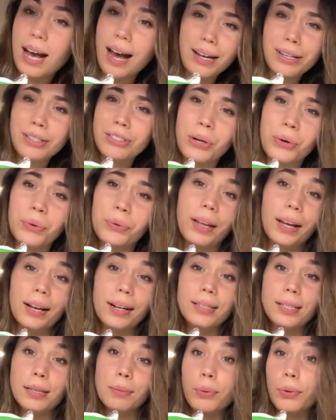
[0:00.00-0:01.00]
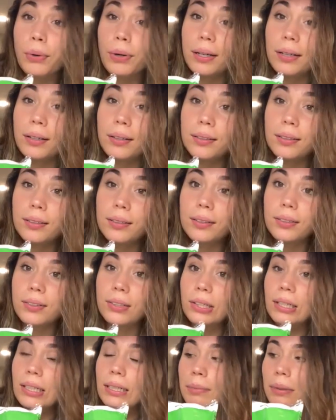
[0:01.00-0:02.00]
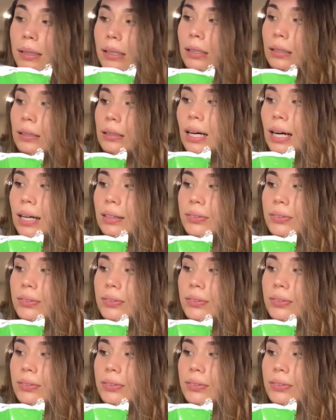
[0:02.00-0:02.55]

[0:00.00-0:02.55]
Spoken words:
I don't like to boil green beans.